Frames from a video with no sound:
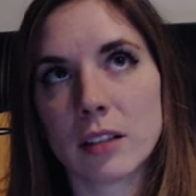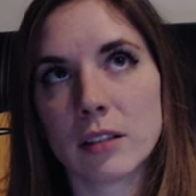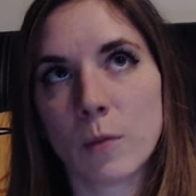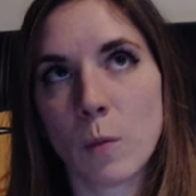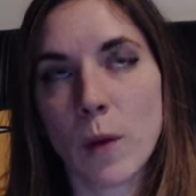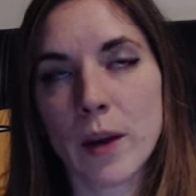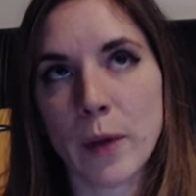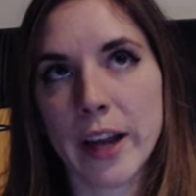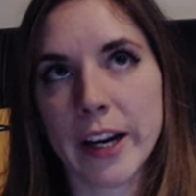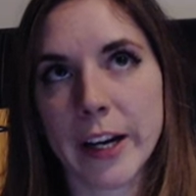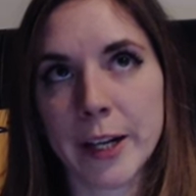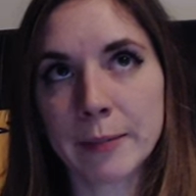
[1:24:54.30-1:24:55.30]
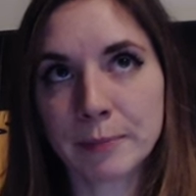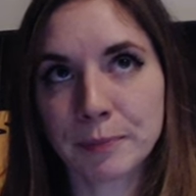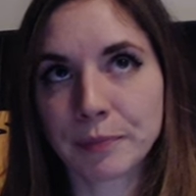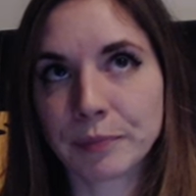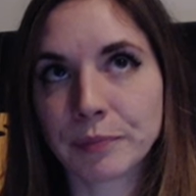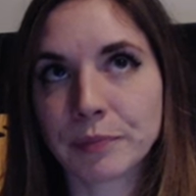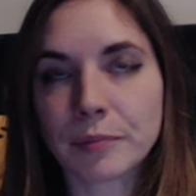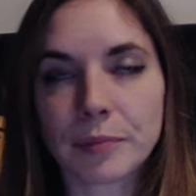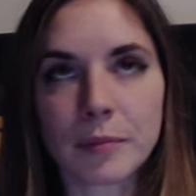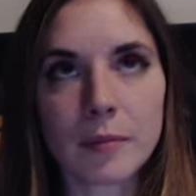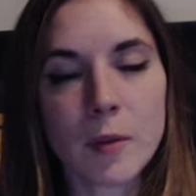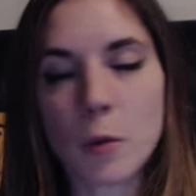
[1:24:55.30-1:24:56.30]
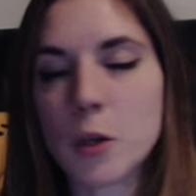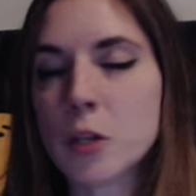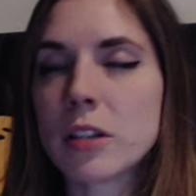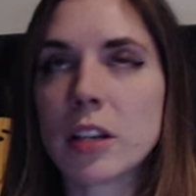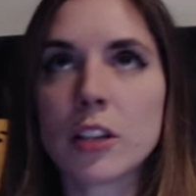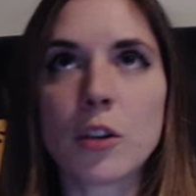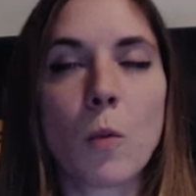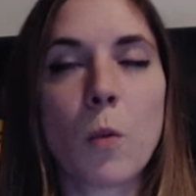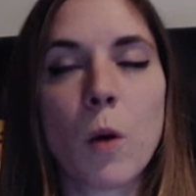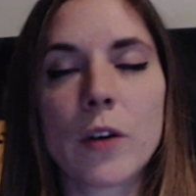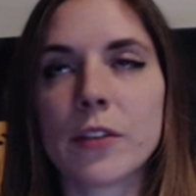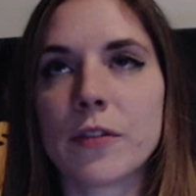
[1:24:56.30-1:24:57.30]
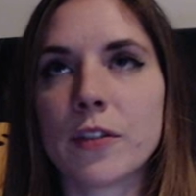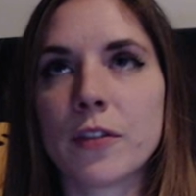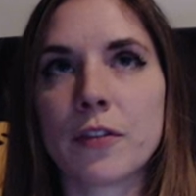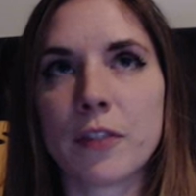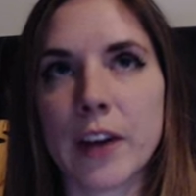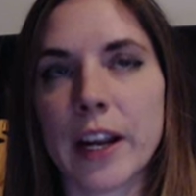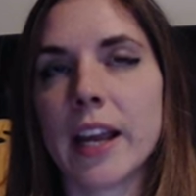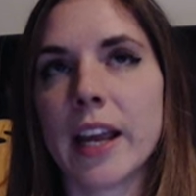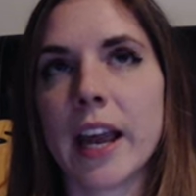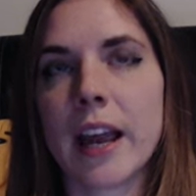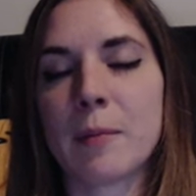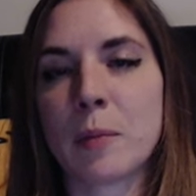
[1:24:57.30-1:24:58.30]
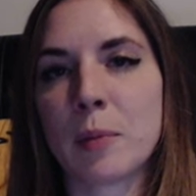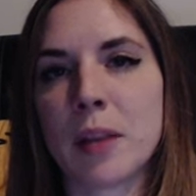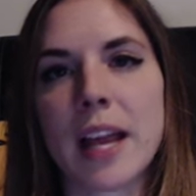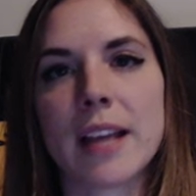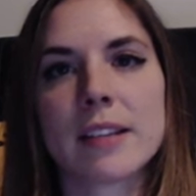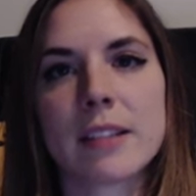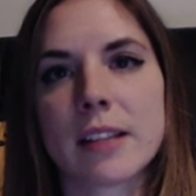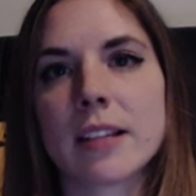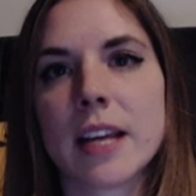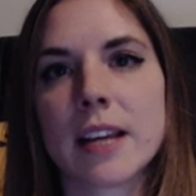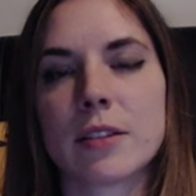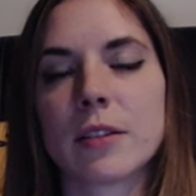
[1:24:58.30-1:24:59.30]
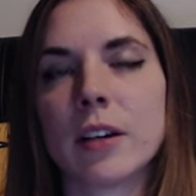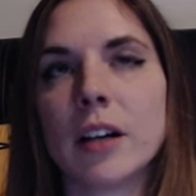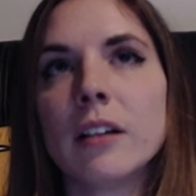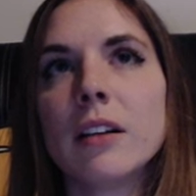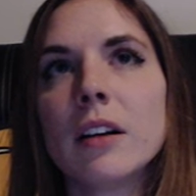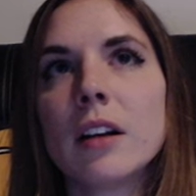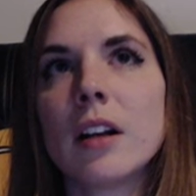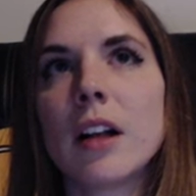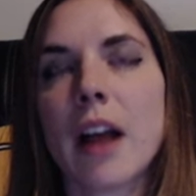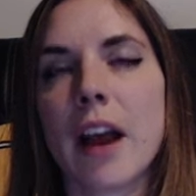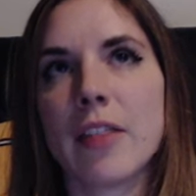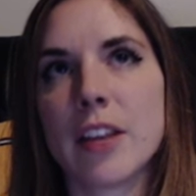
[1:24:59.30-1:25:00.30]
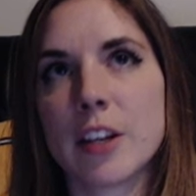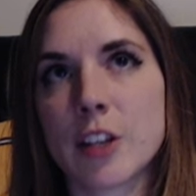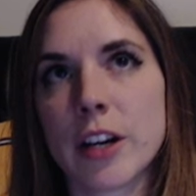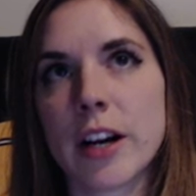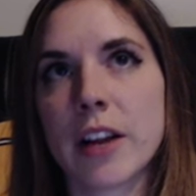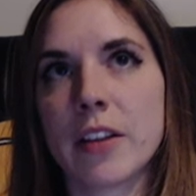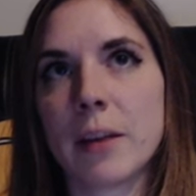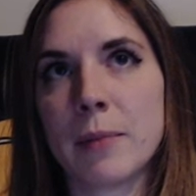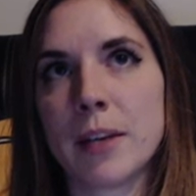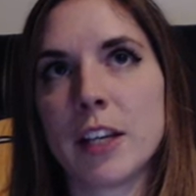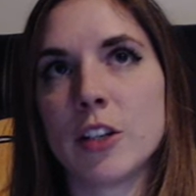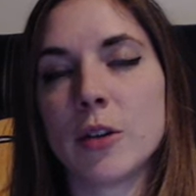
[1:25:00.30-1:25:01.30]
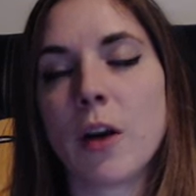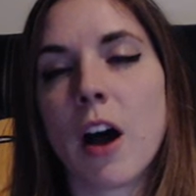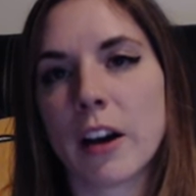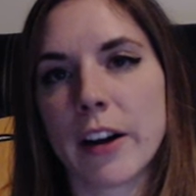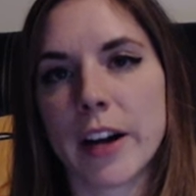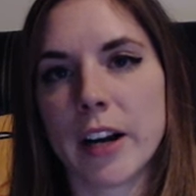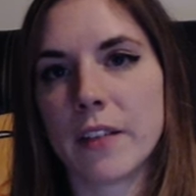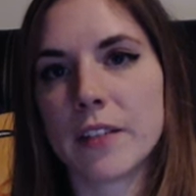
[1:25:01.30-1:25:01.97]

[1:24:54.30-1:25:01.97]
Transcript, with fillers: Wind Waker, which is such a wonderful freaking game to play 6 days in a row. And this year I think I'm going to do Ocarina of